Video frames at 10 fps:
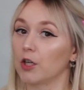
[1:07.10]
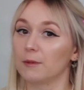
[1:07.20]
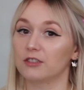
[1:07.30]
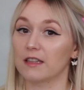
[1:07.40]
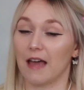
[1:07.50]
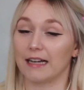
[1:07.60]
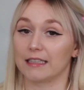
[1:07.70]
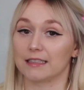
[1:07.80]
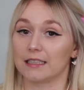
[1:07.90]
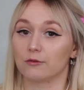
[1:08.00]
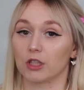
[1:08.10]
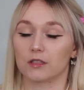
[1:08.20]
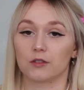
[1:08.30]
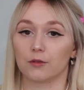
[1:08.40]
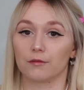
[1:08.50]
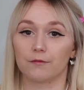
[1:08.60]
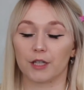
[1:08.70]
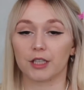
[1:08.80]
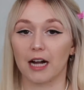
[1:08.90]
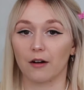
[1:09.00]
It could be that easy just to
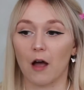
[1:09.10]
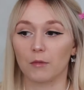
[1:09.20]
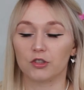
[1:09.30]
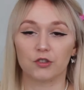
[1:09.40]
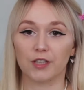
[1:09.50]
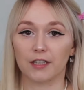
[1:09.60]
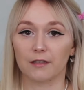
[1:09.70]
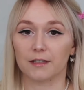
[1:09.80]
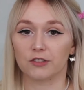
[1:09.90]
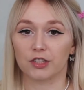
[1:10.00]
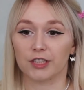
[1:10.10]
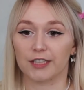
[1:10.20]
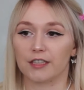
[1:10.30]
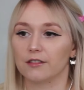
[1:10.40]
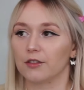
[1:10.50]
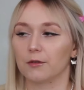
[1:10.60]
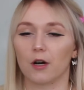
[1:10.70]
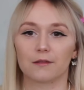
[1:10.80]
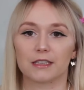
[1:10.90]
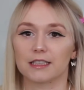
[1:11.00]
figure out how much you need of each ingredient. You would
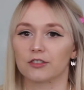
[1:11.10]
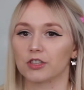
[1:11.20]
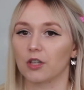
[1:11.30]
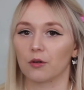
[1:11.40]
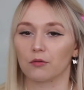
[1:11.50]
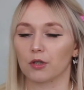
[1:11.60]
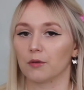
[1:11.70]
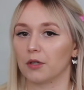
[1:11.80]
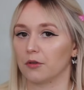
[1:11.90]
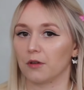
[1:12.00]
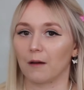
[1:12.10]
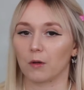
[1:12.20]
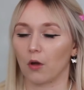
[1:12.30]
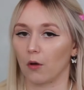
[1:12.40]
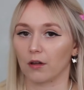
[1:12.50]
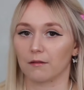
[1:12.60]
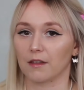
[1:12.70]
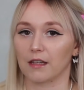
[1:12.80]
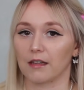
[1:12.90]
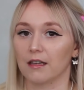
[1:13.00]
obviously just go through and do that with all of
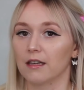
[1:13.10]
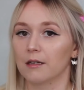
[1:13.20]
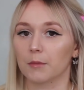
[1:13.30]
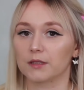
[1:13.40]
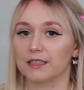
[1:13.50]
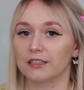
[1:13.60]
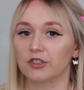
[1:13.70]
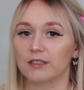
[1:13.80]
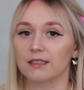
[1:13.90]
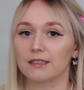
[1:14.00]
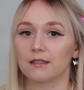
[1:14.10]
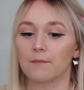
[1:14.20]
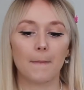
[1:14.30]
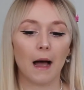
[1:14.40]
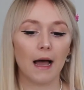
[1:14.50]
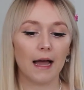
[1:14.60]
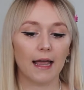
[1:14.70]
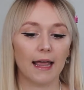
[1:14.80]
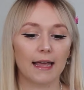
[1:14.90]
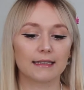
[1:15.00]
the percentages,
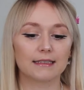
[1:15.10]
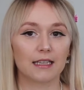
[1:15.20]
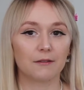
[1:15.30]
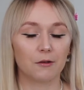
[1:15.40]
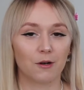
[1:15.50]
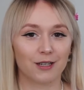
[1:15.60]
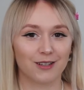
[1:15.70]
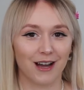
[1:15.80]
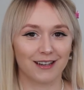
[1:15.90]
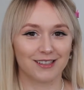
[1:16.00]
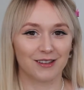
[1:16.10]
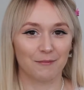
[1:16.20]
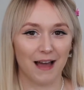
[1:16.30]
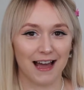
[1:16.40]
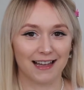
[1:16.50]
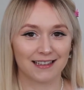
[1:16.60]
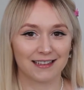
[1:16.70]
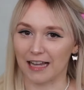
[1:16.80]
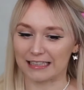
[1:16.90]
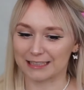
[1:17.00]
but if you want to know how to do the math,
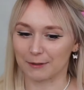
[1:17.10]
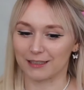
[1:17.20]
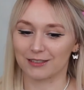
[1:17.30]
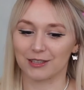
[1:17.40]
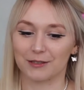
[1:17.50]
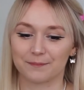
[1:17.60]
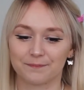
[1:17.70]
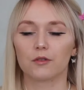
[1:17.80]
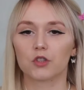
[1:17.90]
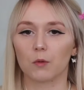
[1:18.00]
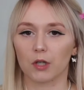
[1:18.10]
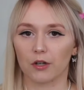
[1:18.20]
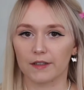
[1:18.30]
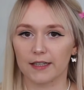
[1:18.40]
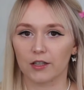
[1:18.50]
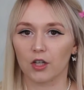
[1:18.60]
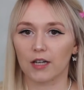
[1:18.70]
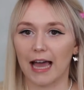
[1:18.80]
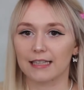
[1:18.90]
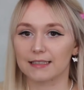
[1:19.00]
I'll explain it to you. So we're going to take a
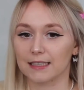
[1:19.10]
look at